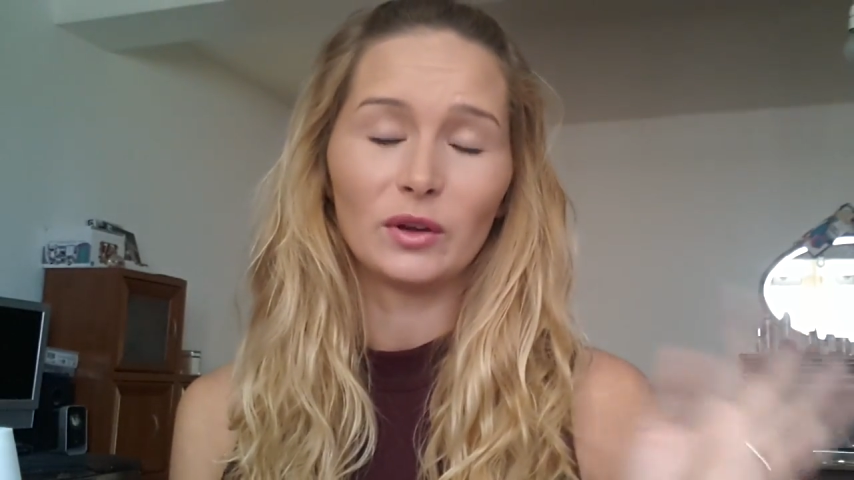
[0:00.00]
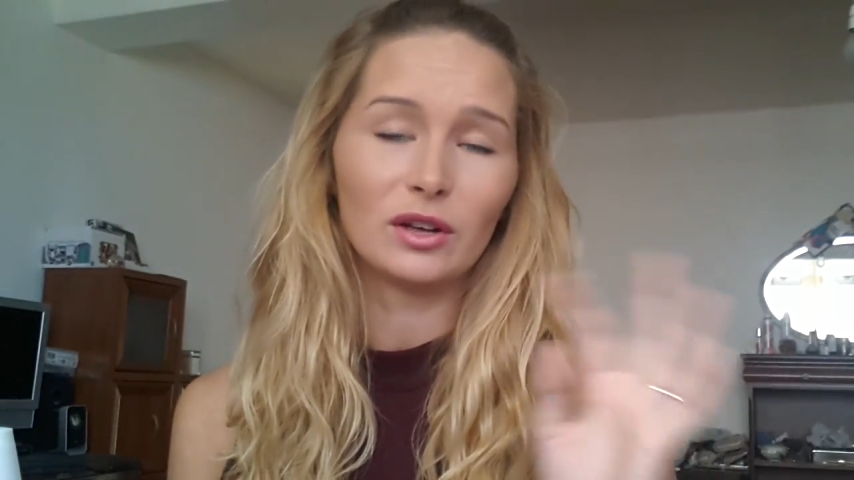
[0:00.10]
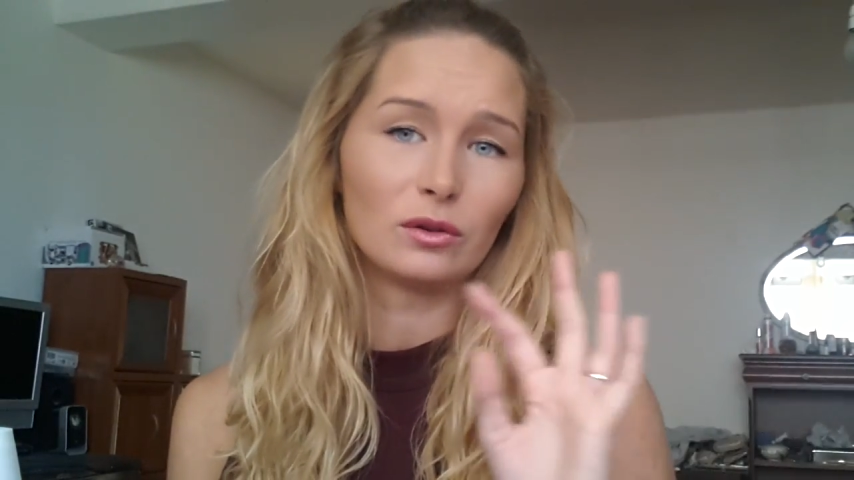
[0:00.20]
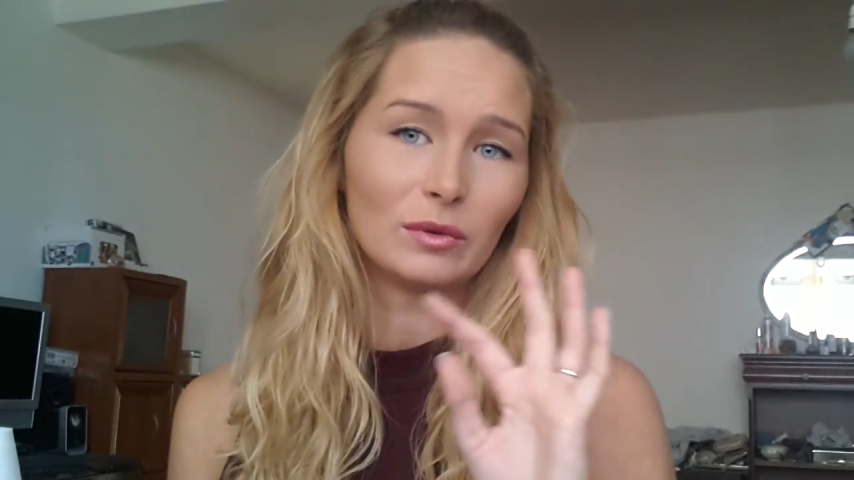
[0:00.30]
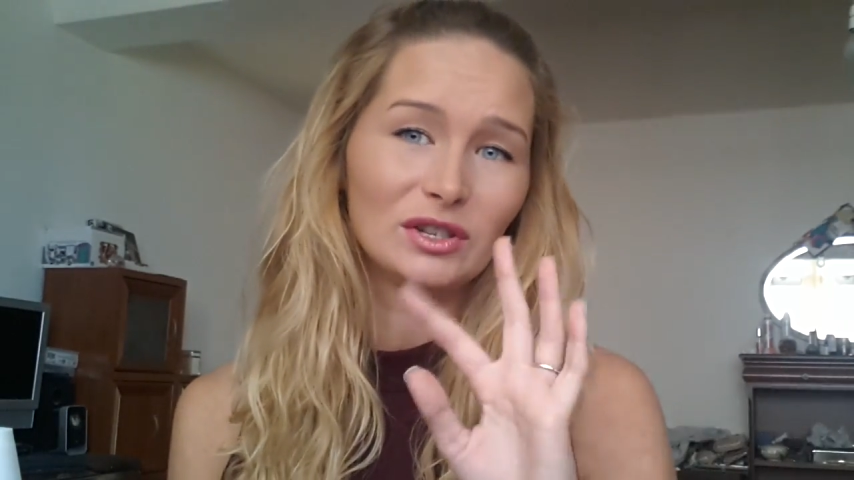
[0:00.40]
we
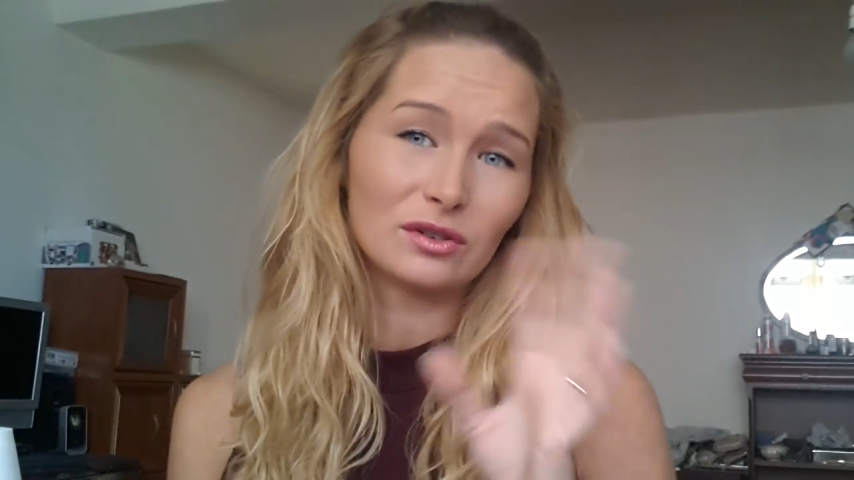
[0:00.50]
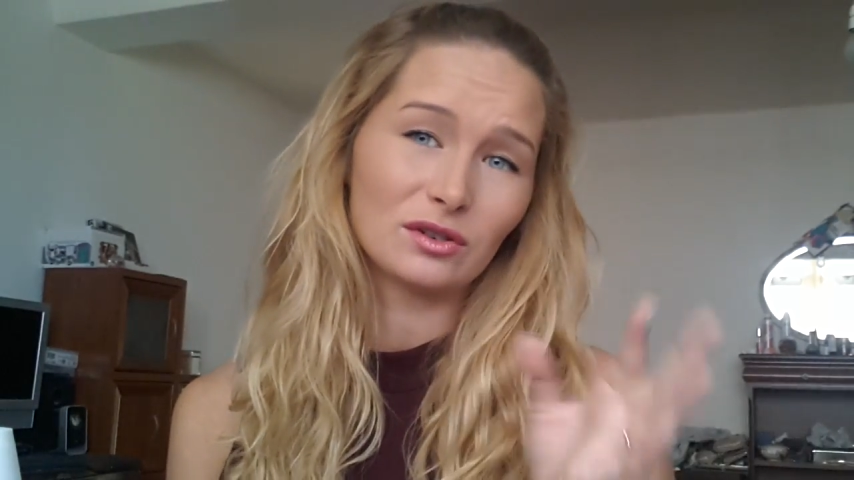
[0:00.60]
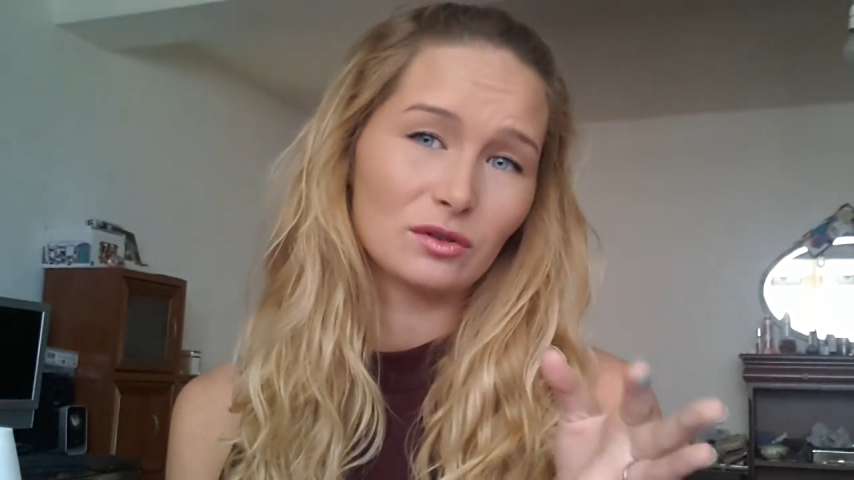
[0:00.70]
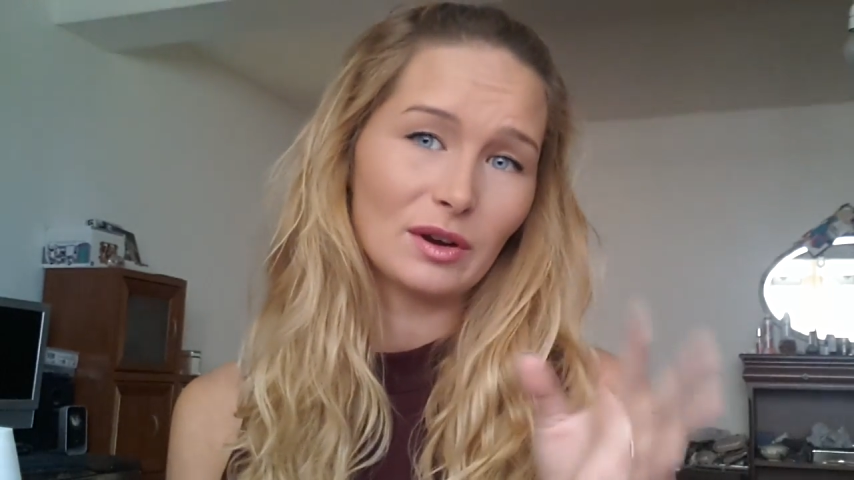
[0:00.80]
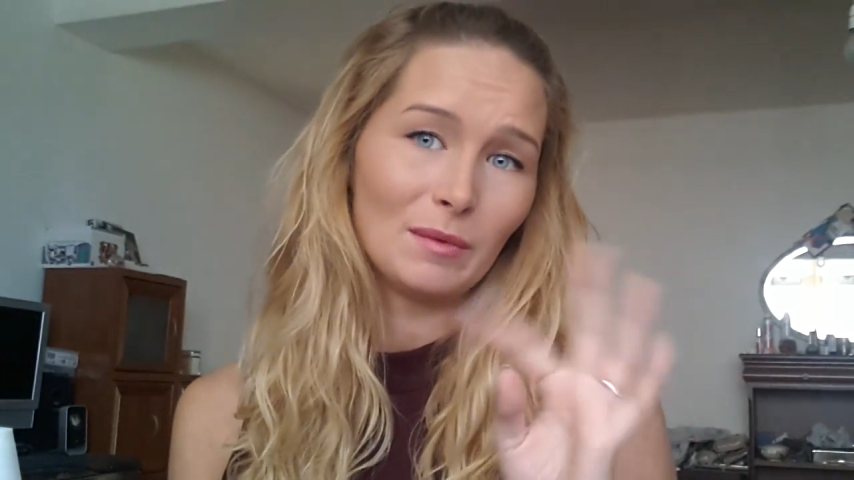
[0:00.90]
can always
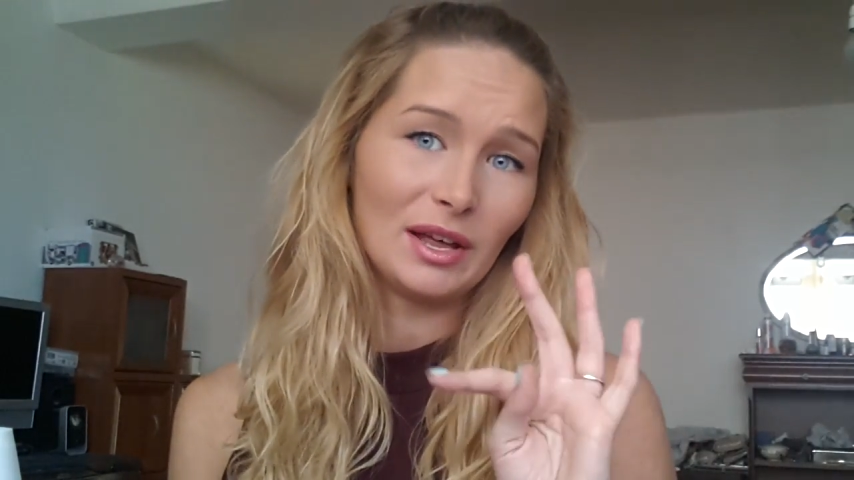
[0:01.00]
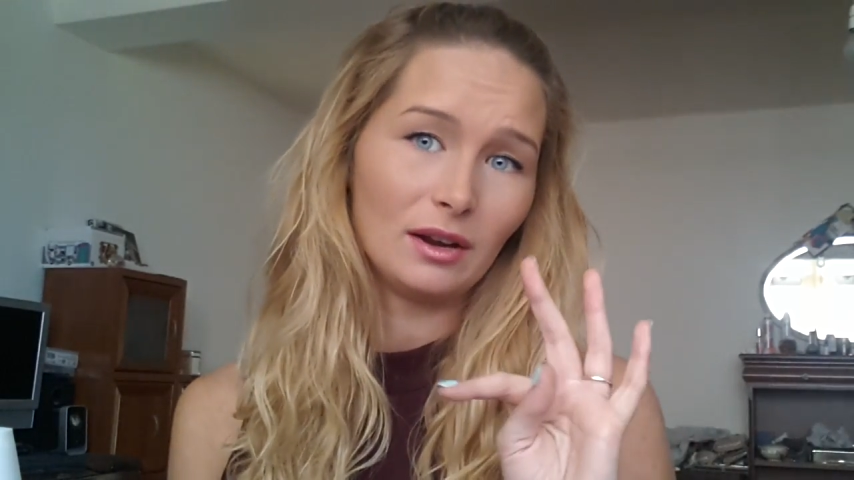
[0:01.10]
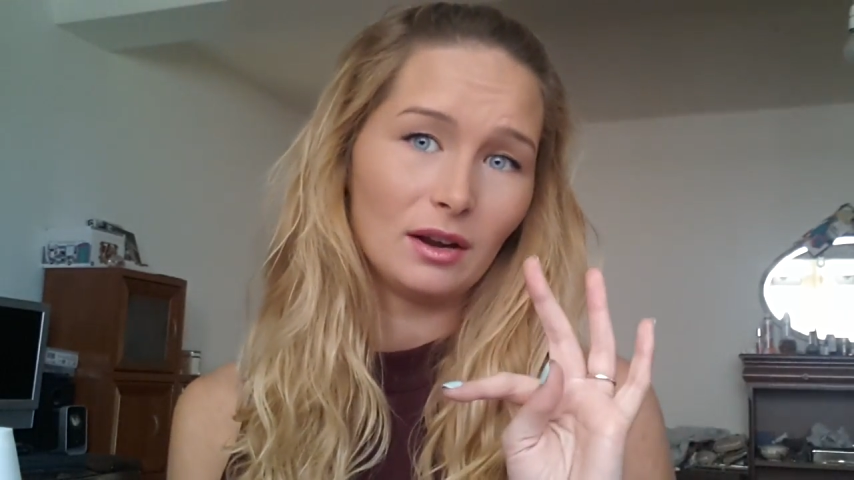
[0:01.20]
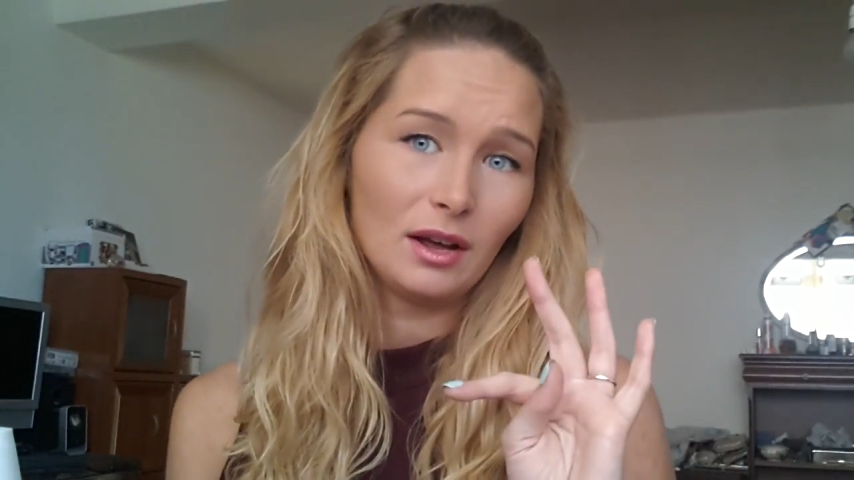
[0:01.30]
just trim it,